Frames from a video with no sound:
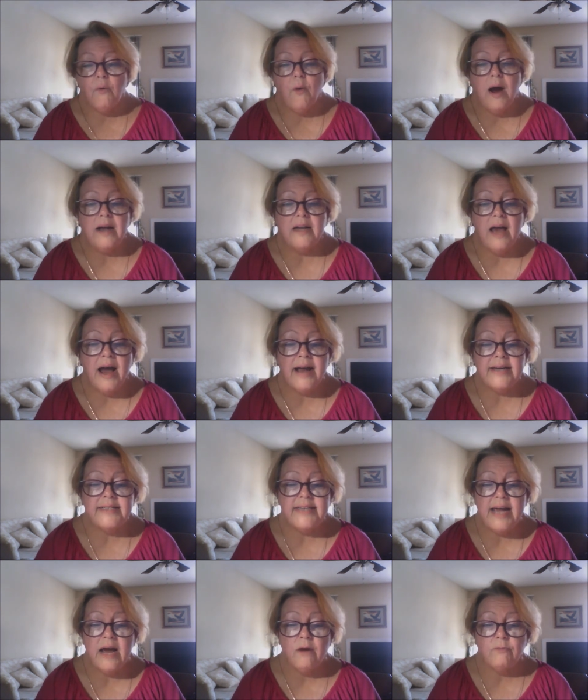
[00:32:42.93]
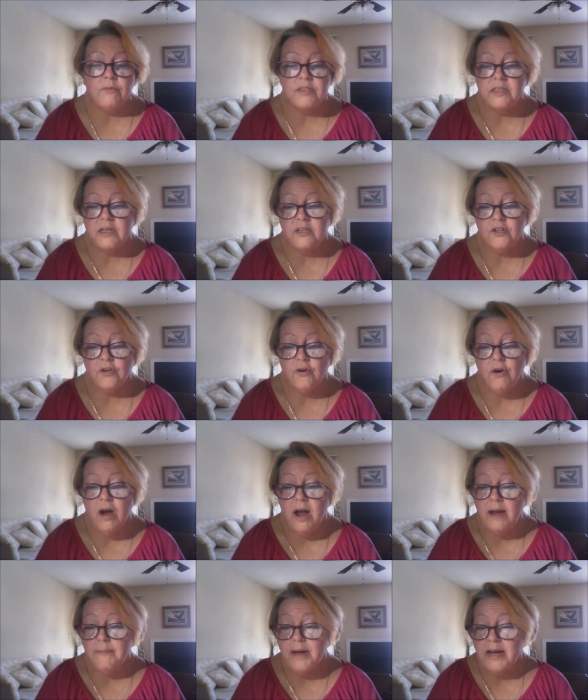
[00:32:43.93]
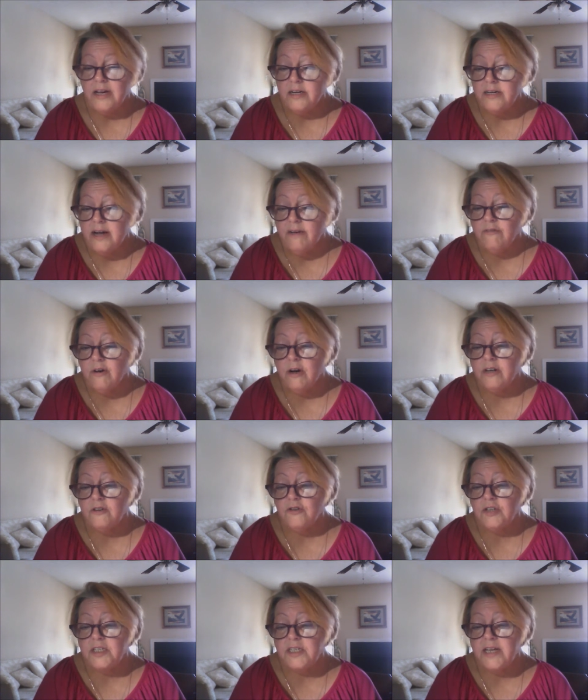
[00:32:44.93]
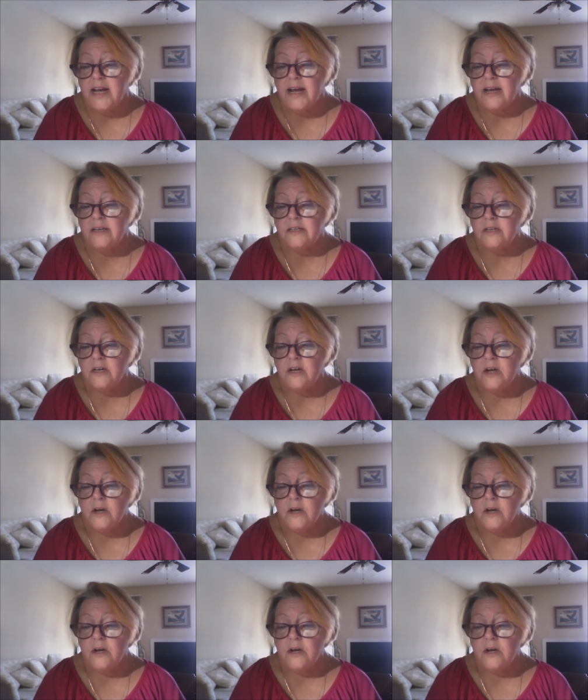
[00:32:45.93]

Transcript: Why, lying down was such a crime I could never understand,